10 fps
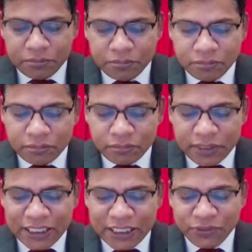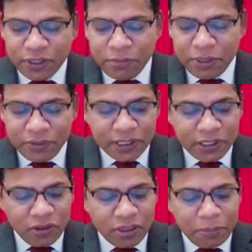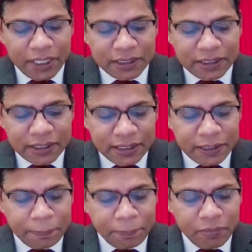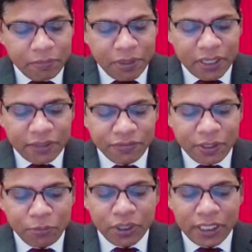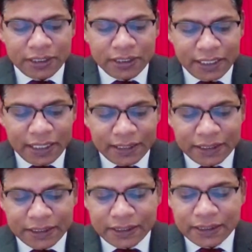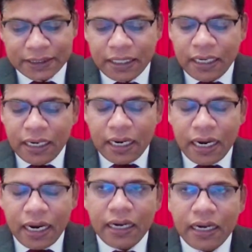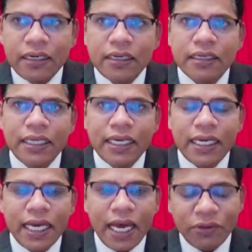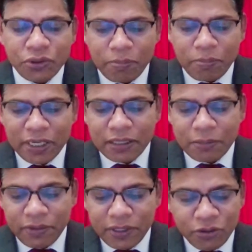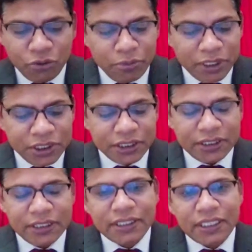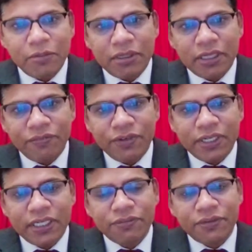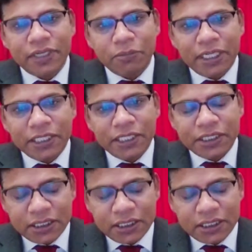transferred between counterparties as a part of cryptocurrency transactions. And they have to apply the preventive measures described in FATF recommendations